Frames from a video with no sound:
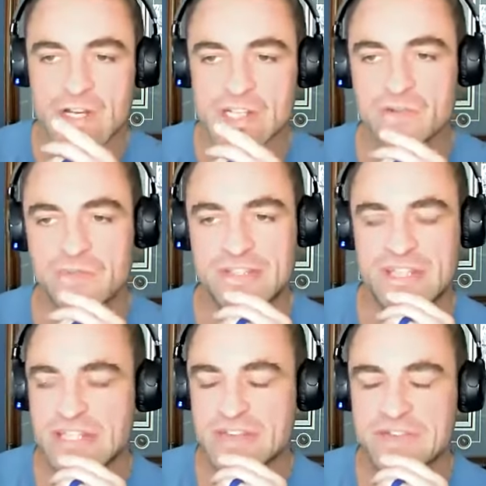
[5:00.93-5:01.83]
So
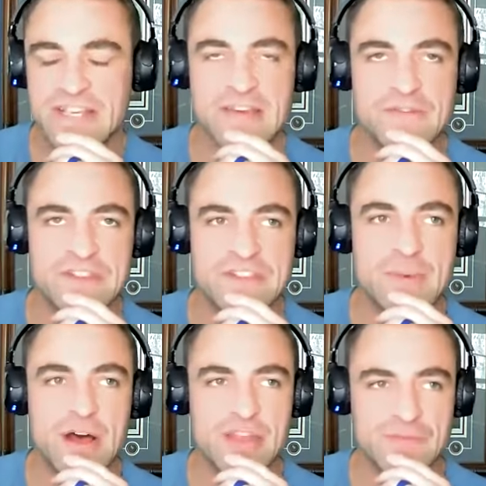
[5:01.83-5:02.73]
if you think
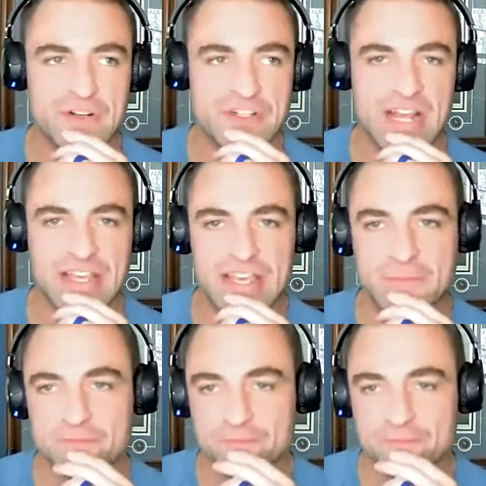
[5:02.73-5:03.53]
about that for a second,